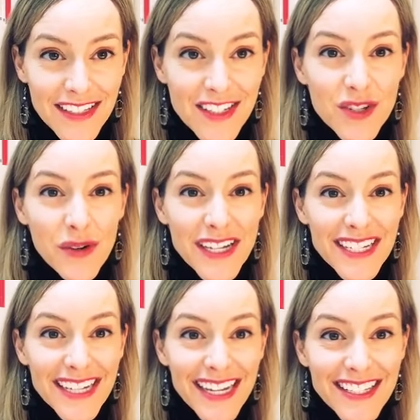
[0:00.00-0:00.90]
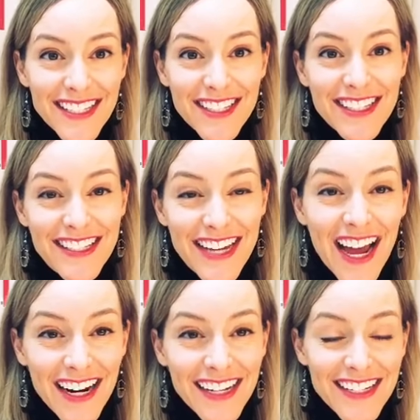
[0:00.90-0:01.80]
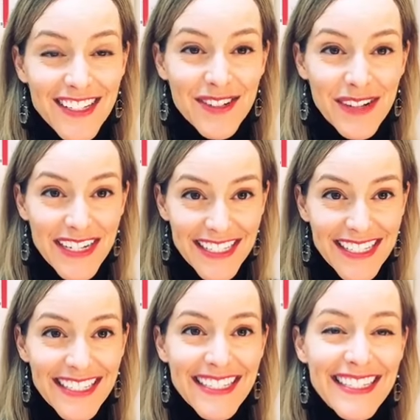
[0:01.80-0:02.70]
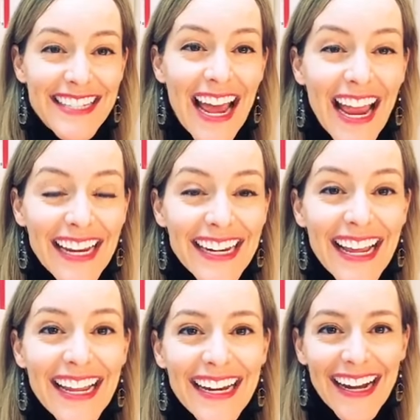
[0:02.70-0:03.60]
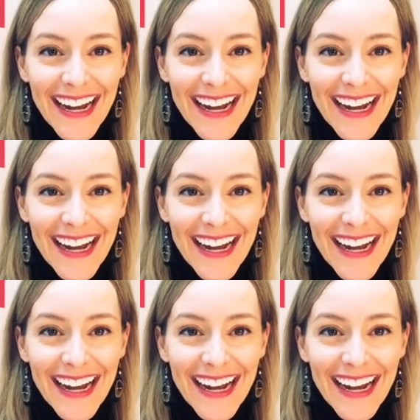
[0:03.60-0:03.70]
It's going to get stuck. It's going to stagnate.